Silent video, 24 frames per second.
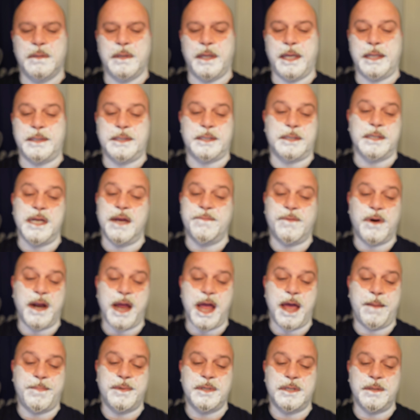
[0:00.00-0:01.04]
It's never
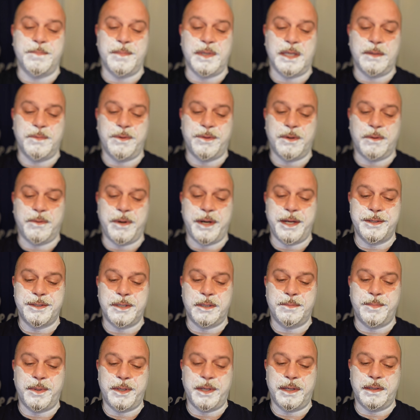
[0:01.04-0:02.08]
happened to me with a
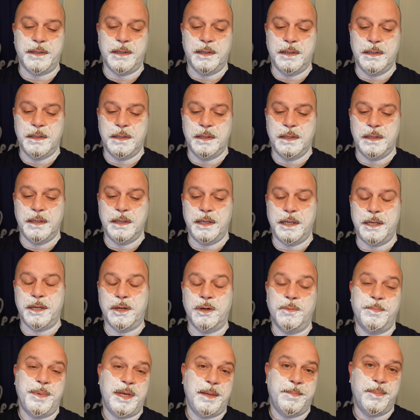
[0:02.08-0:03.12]
razor, but you
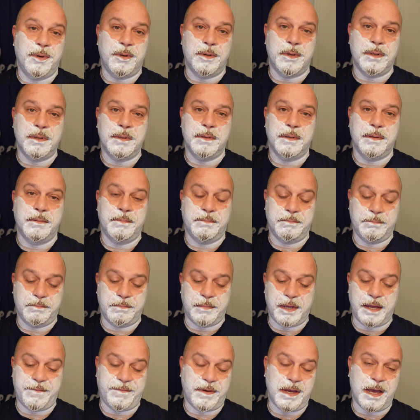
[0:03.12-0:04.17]
know, people
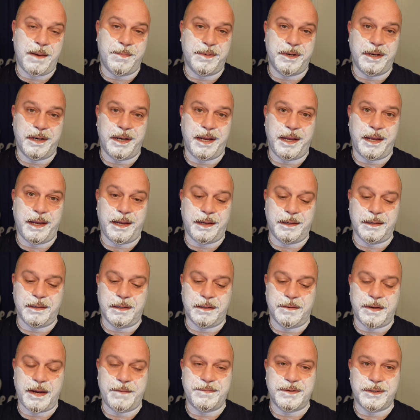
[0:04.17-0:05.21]
have commented, hey, you
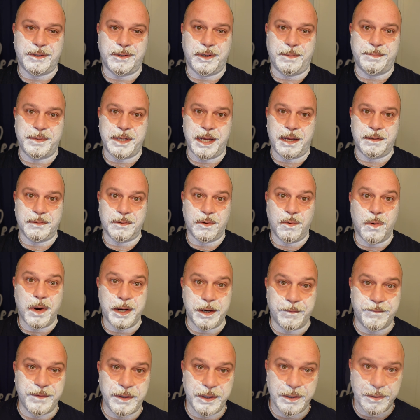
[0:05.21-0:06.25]
know, I've stripped out
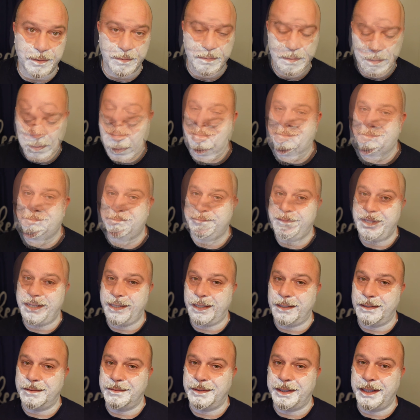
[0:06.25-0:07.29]
quite a few. I'm
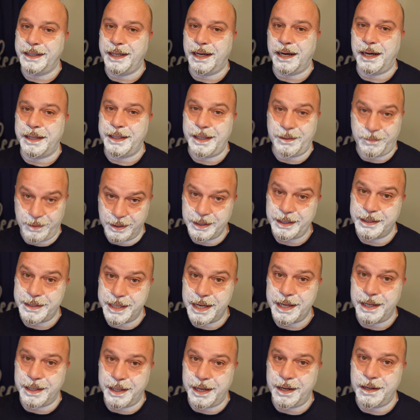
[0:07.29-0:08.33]
thinking, are you really
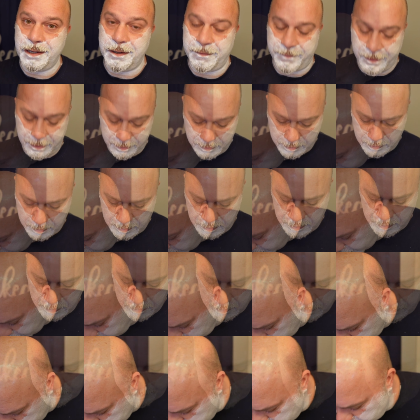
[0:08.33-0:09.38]
taking care of it?
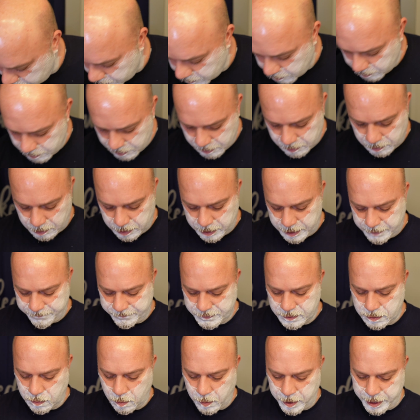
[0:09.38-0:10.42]
The Leaf
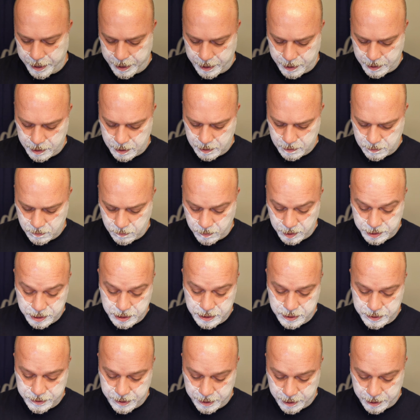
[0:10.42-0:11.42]
Twig, which is